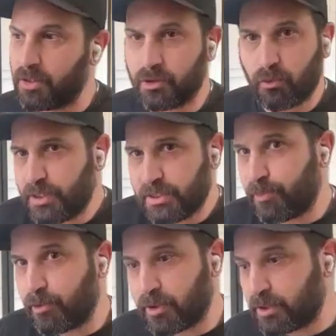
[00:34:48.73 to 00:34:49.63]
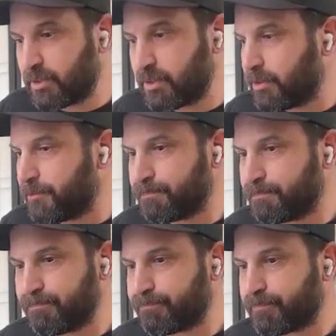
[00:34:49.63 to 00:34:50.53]
So we support
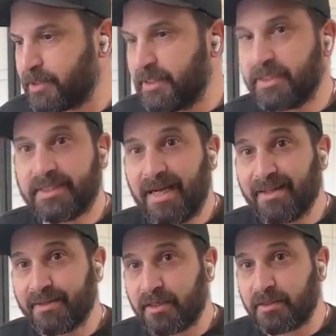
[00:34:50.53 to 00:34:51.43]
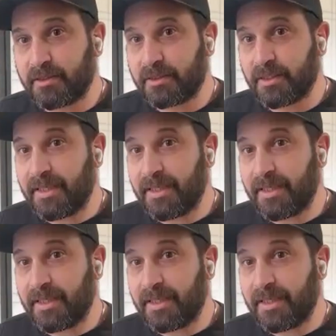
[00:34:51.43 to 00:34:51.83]
the standards.